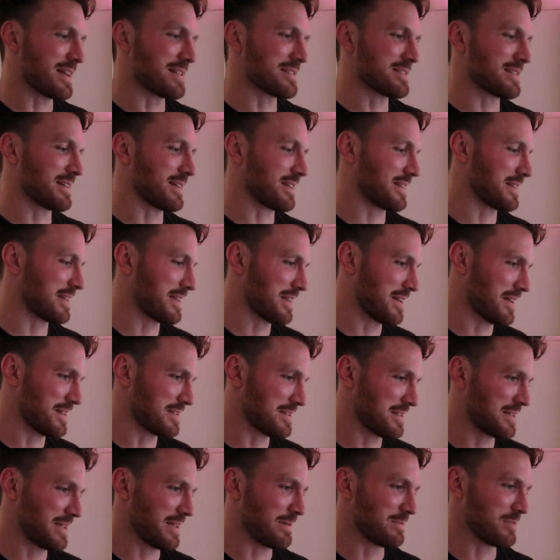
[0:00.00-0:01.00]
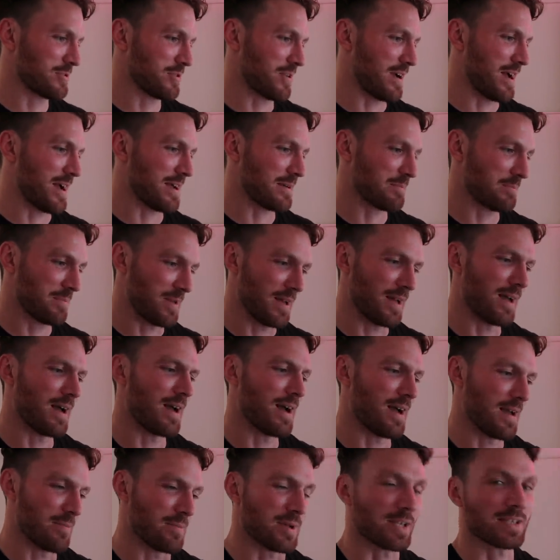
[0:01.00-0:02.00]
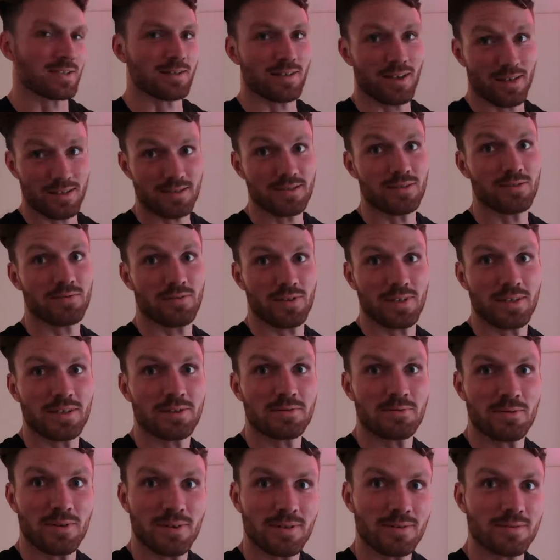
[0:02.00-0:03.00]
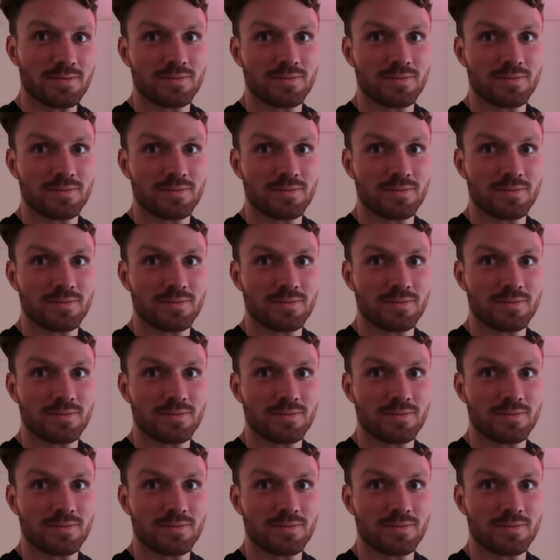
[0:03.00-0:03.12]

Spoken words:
Hard to keep track, but I'm excited for this one.